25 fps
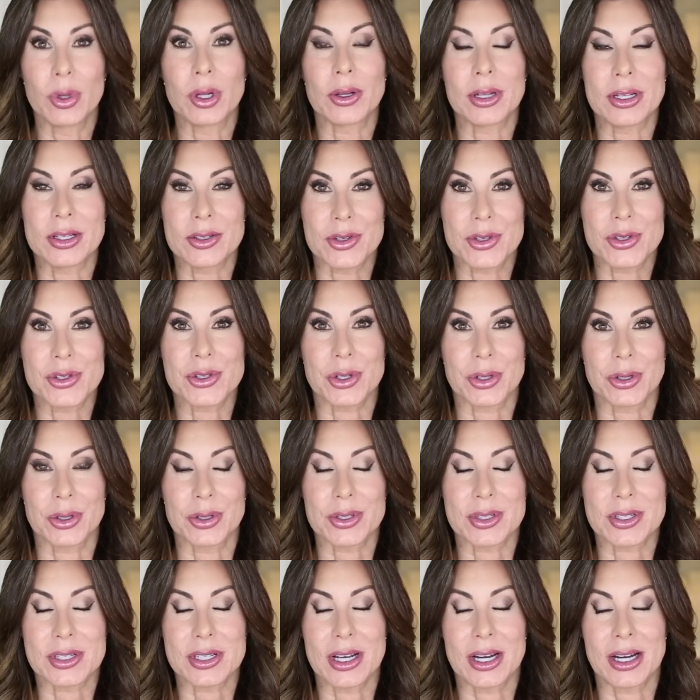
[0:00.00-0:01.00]
we'll
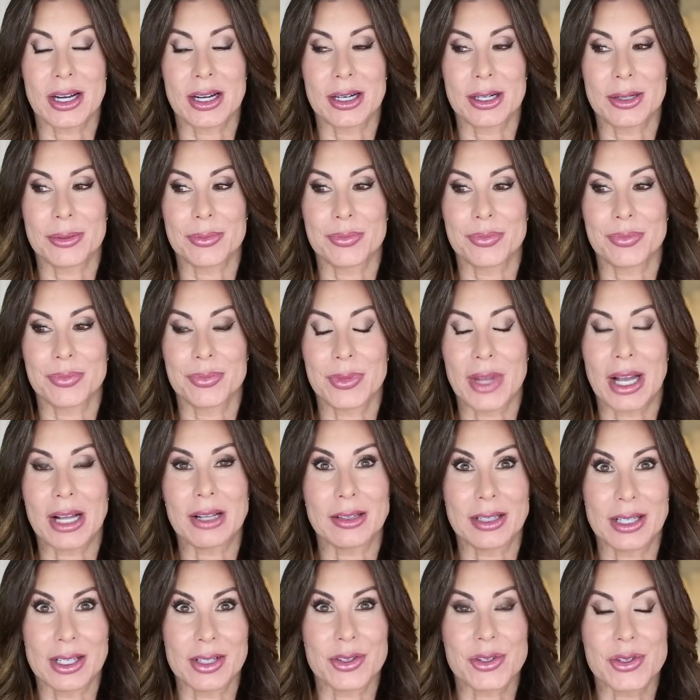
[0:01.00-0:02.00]
insert,
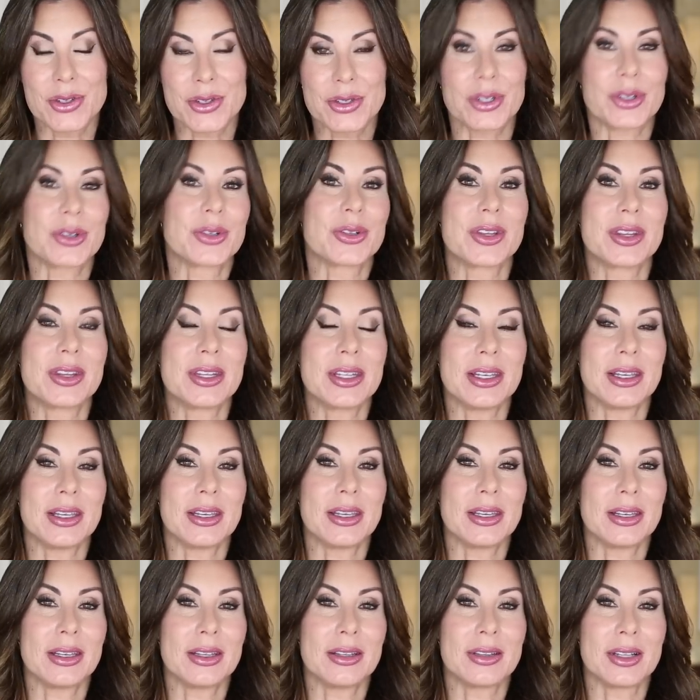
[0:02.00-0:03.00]
I'll insert the